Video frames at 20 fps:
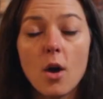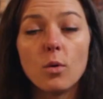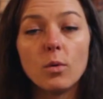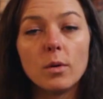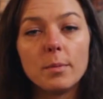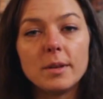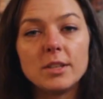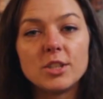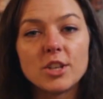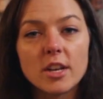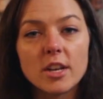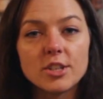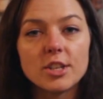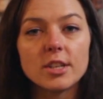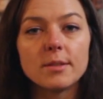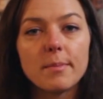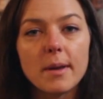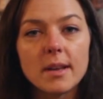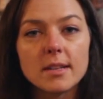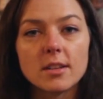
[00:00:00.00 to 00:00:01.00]
We'll be
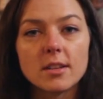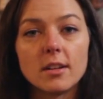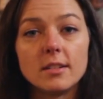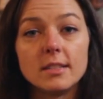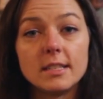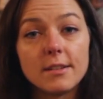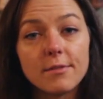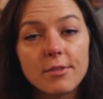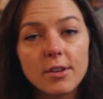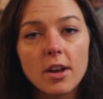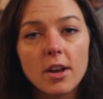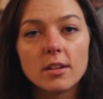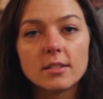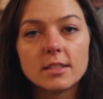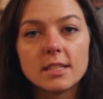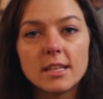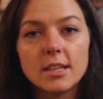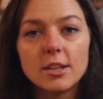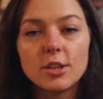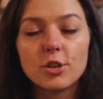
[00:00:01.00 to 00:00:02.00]
judging based on
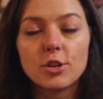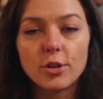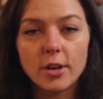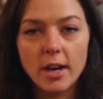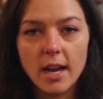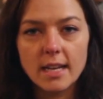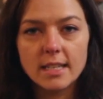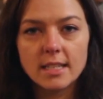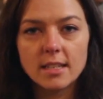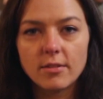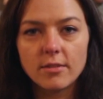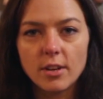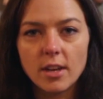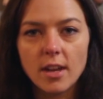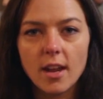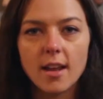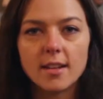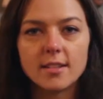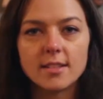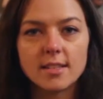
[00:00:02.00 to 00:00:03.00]
difficulty,
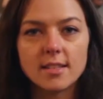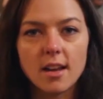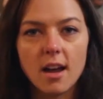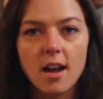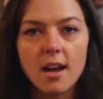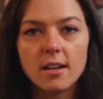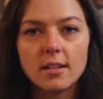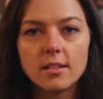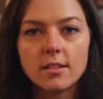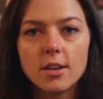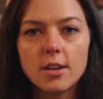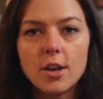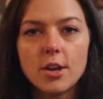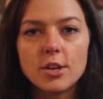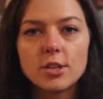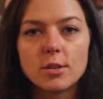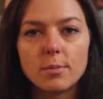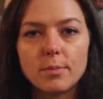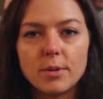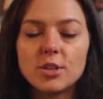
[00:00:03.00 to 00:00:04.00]
creativity, and style,
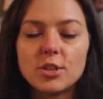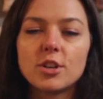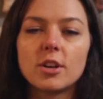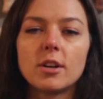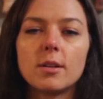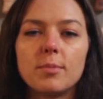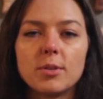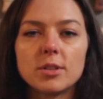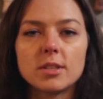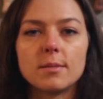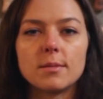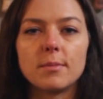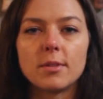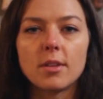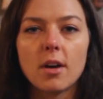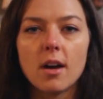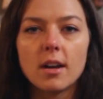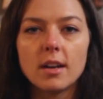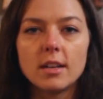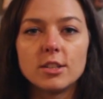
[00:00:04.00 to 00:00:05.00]
so be sure to put some
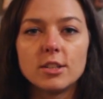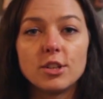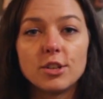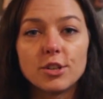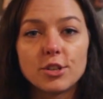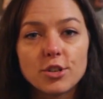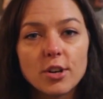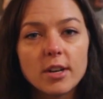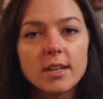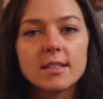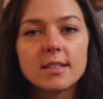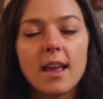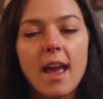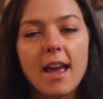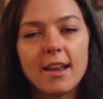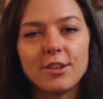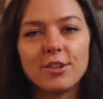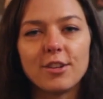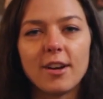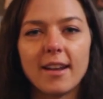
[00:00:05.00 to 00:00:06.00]
thought into your
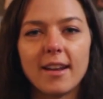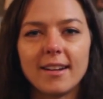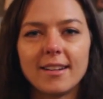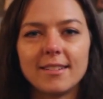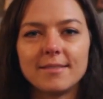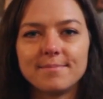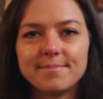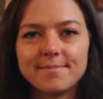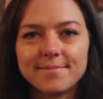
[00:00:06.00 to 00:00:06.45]
tricks and your edit.